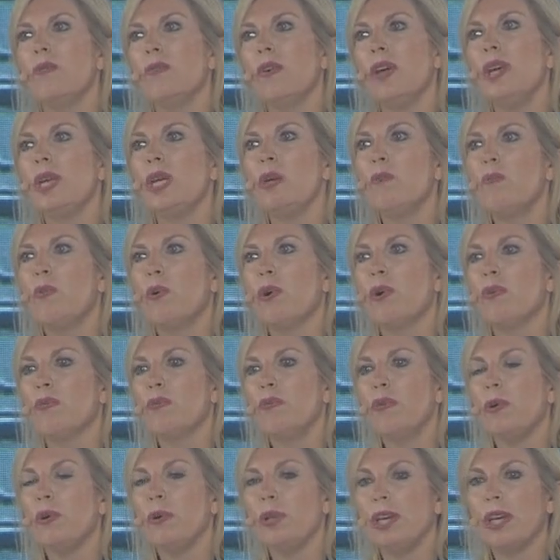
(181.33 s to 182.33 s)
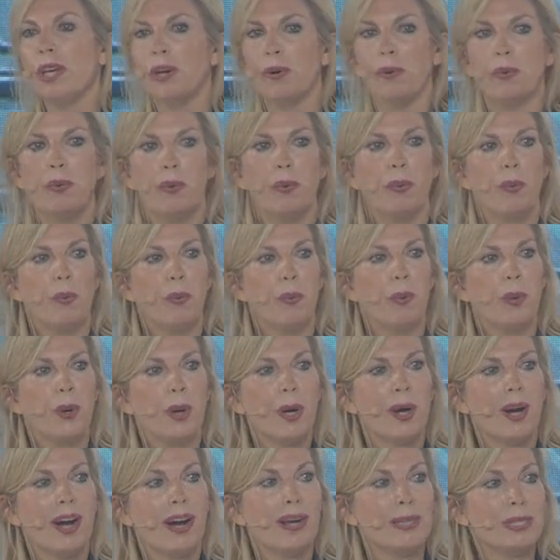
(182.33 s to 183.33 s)
funding portfolio,
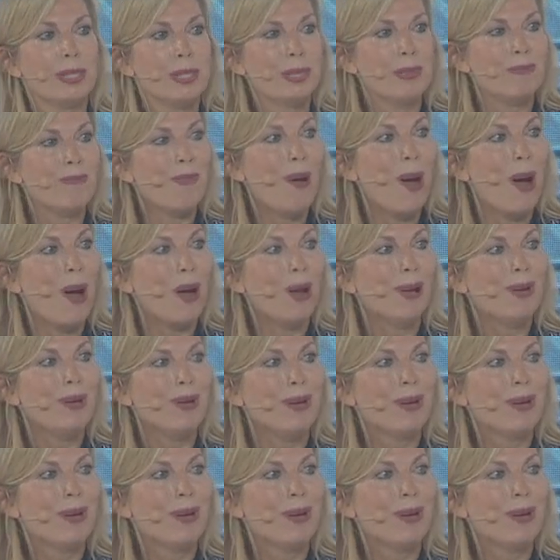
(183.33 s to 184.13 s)
we're a small